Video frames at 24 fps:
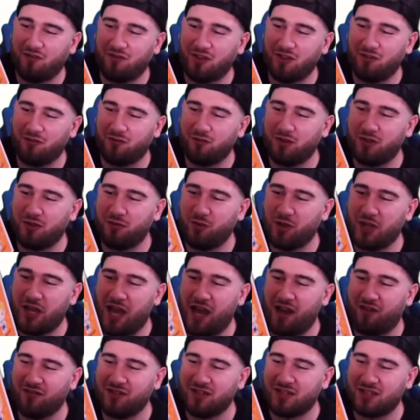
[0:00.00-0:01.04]
We, we haven't
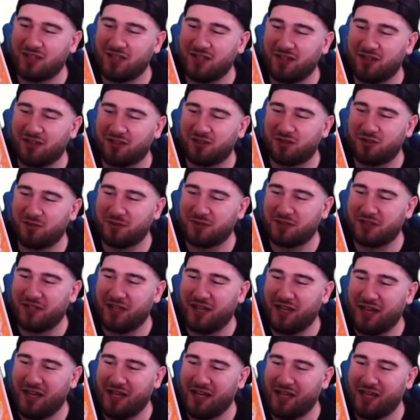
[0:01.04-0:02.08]
seen a Super Saiyan